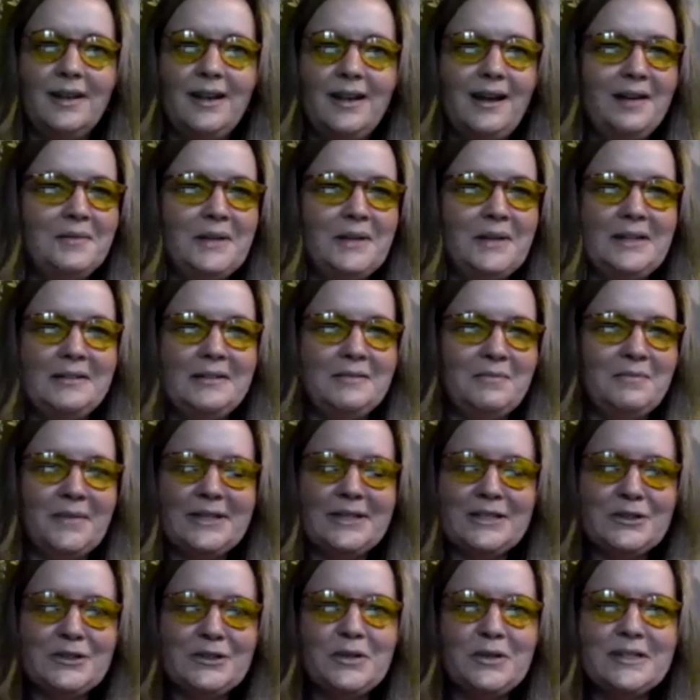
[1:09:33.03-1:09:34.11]
I mean,
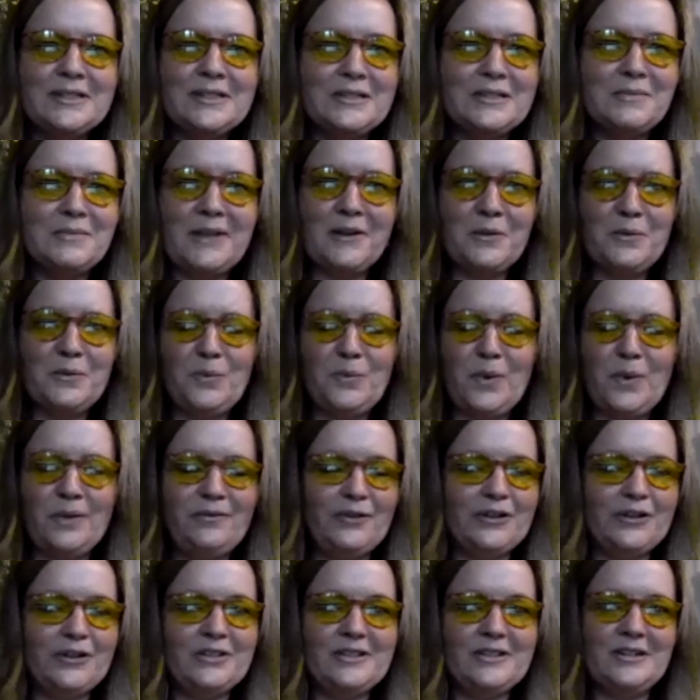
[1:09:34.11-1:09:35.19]
students in my
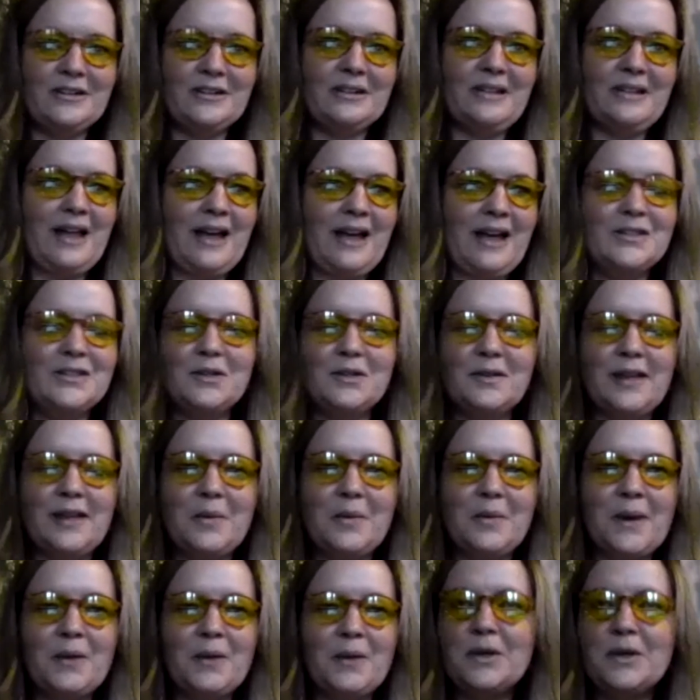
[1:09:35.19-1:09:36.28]
first year class are like,
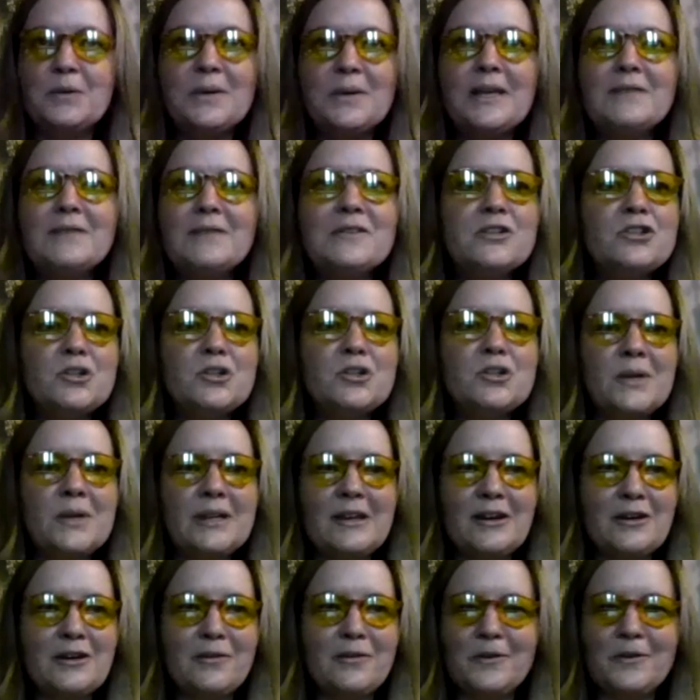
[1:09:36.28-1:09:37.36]
wait, what are we even doing
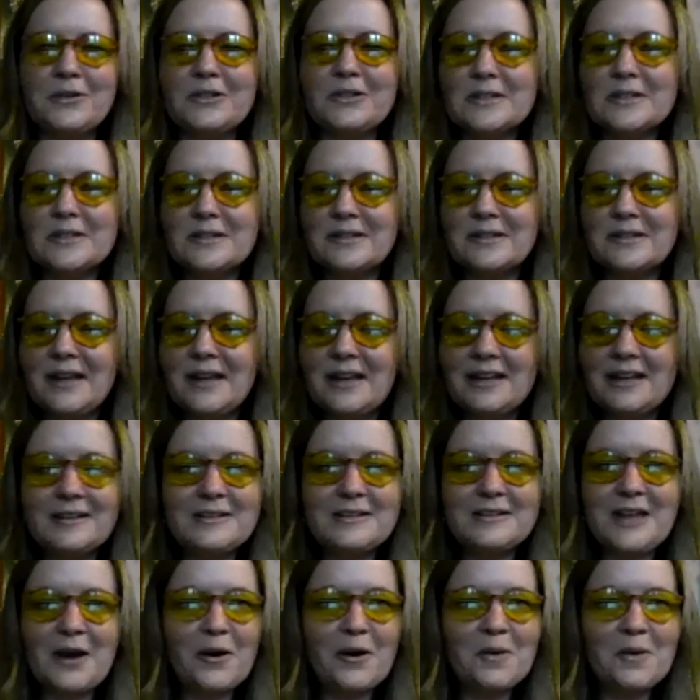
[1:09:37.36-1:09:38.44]
here if we're just going to like
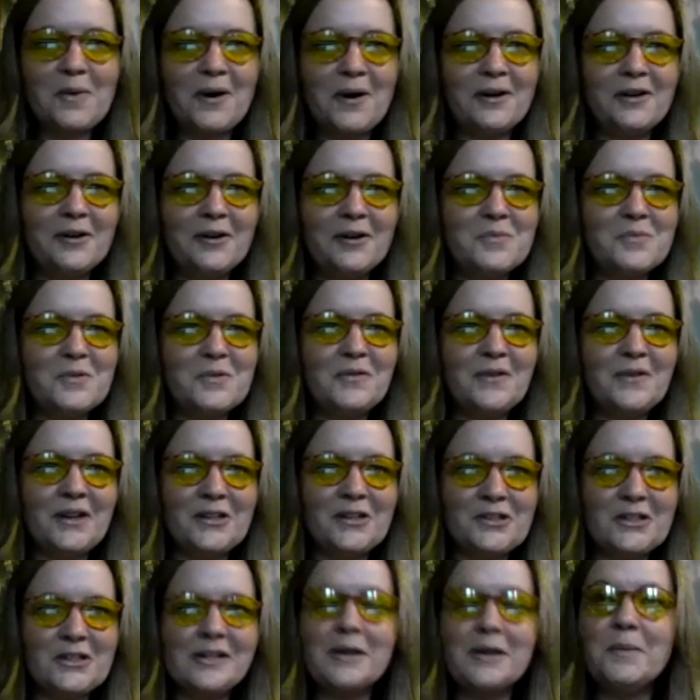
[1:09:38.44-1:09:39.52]
tear apart our own
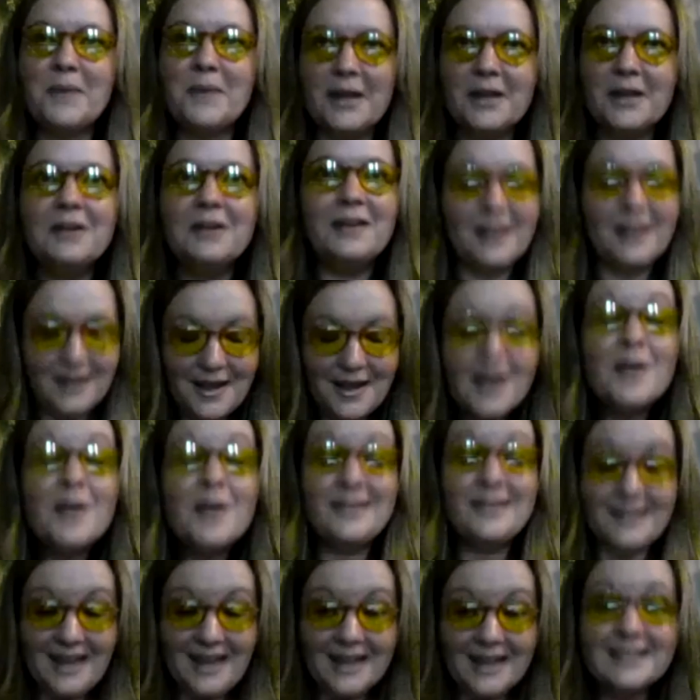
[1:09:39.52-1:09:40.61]
profession? And I'm like,
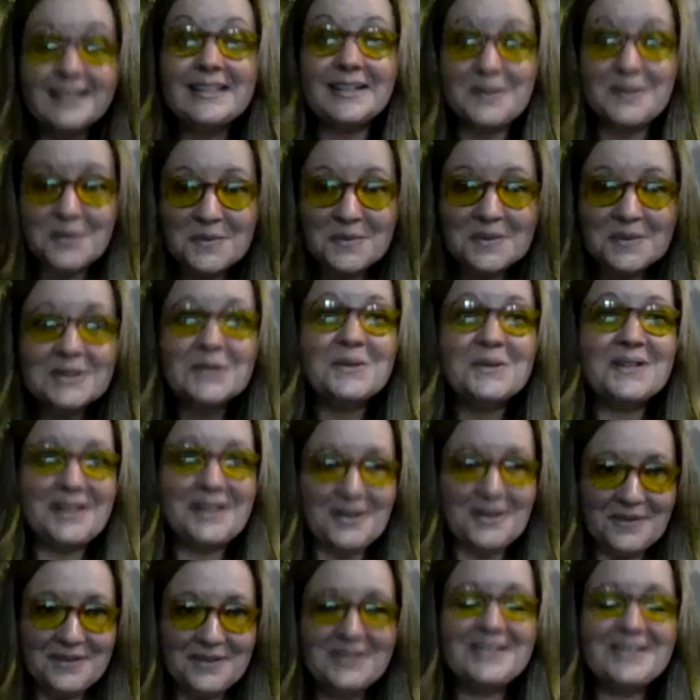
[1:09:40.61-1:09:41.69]
yes, that's what we're doing
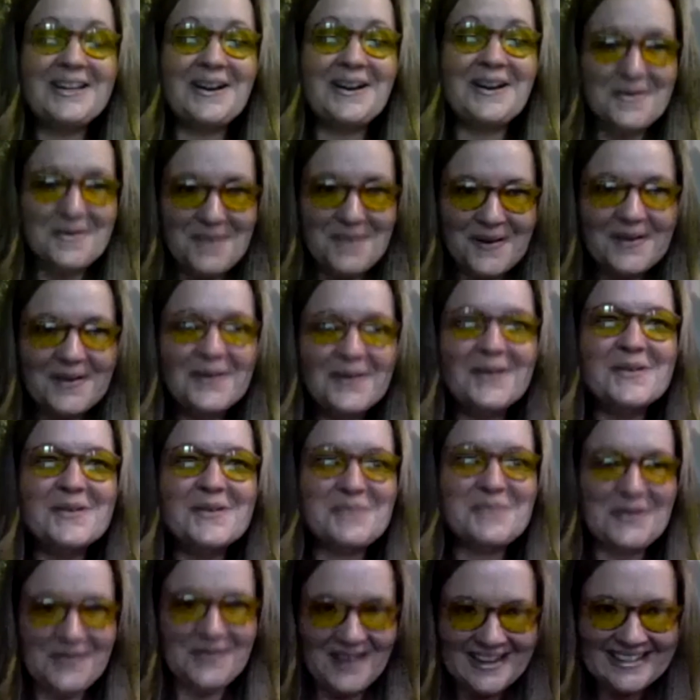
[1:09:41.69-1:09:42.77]
here. We should tear apart our own
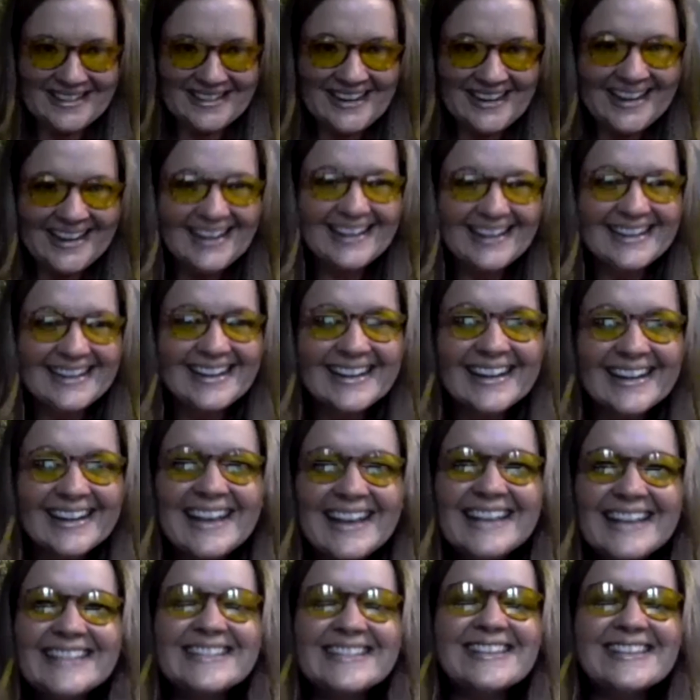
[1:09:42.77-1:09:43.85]
profession
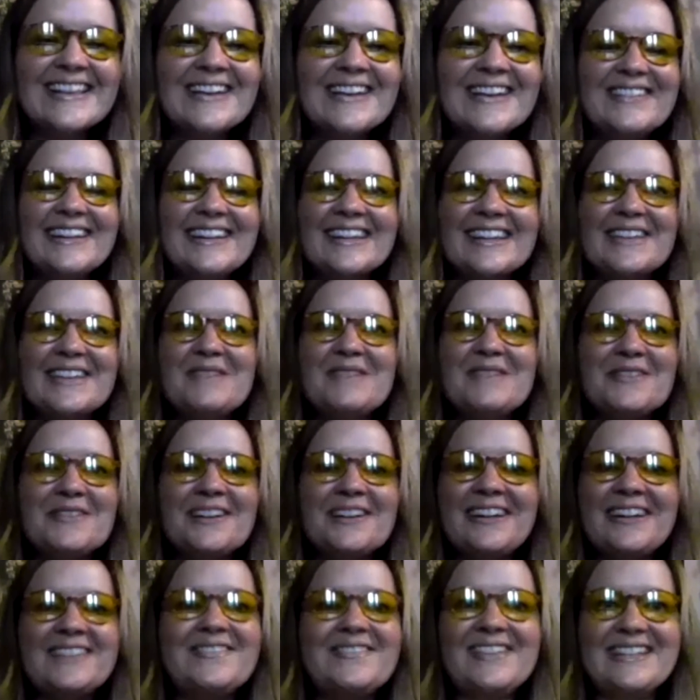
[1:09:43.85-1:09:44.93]
so that we can be
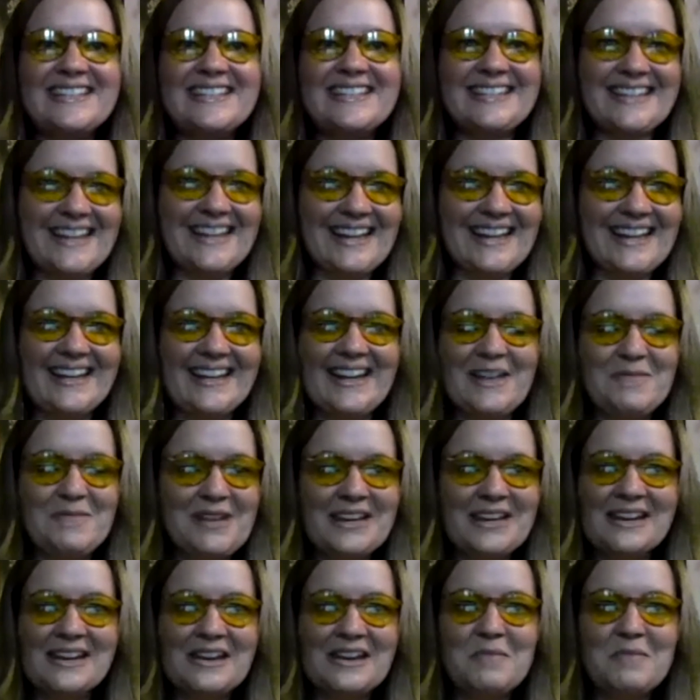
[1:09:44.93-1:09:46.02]
reinventing it and
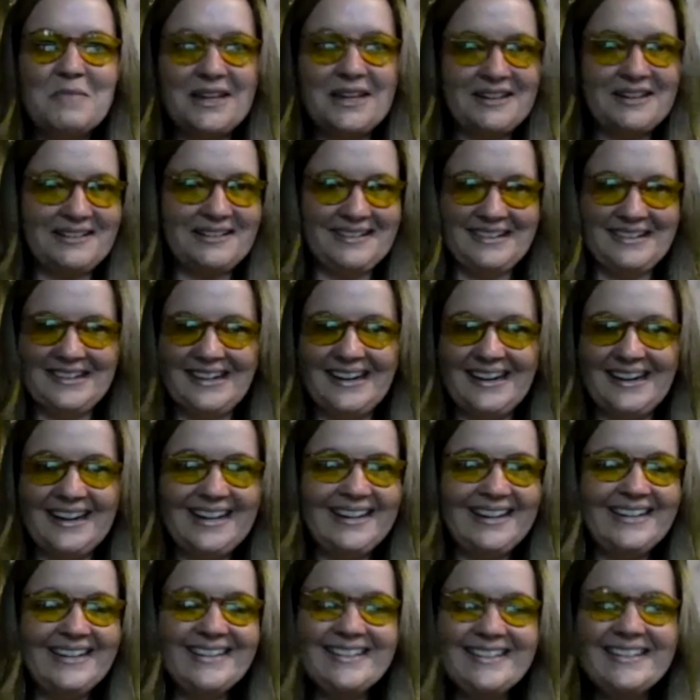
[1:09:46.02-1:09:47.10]
making it better
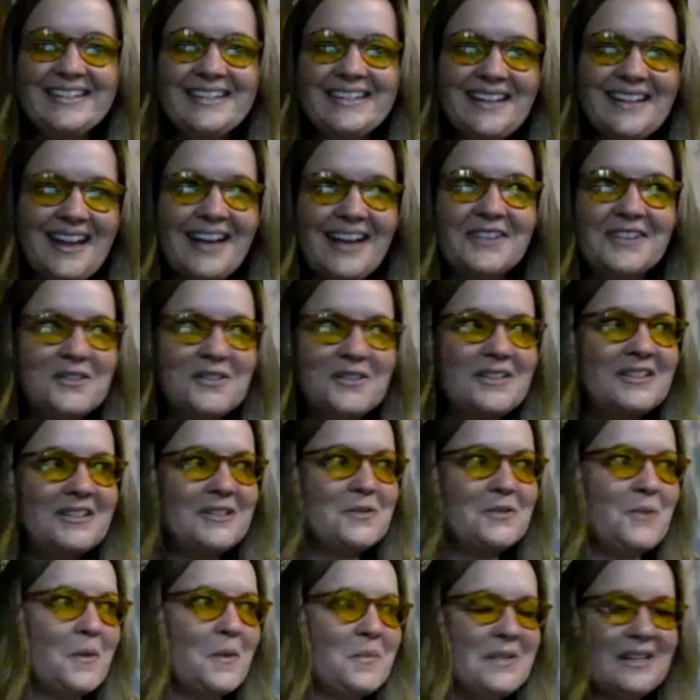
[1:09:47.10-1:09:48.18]
and actually
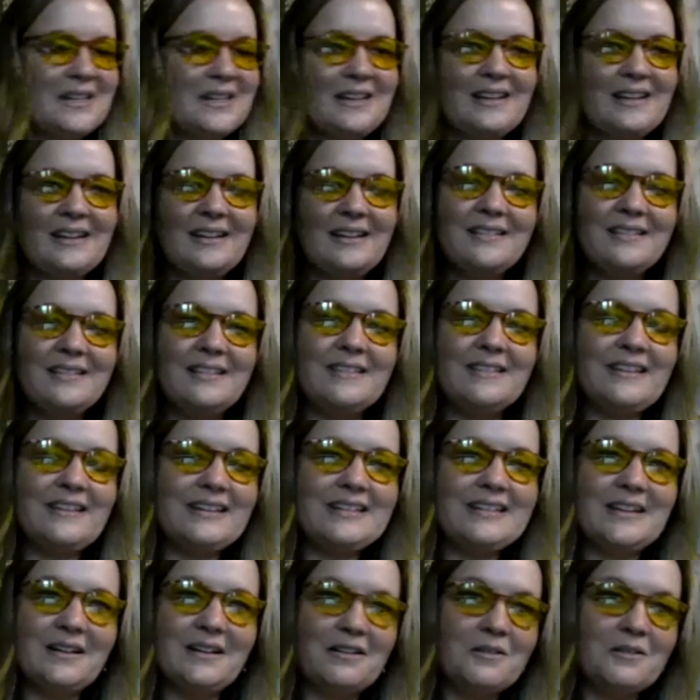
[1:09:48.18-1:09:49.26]
disrupting the things
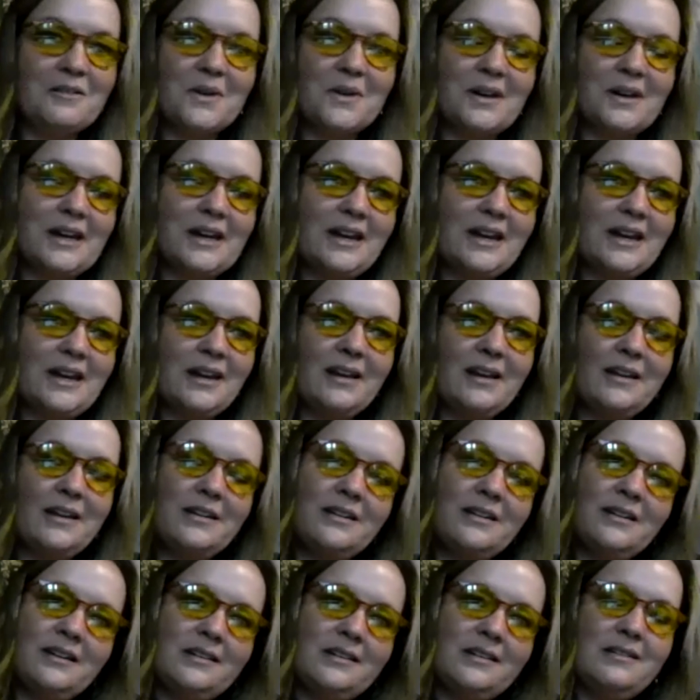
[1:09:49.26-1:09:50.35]
that aren't working
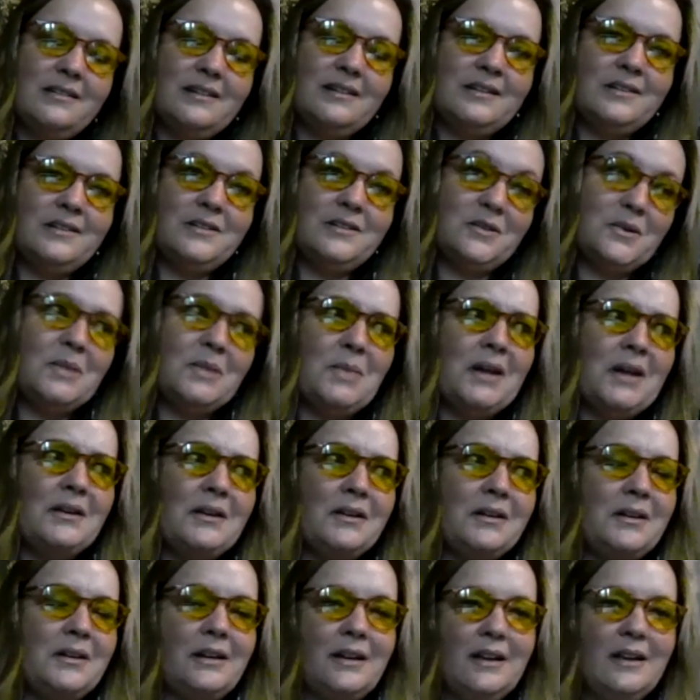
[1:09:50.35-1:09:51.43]
and doing better.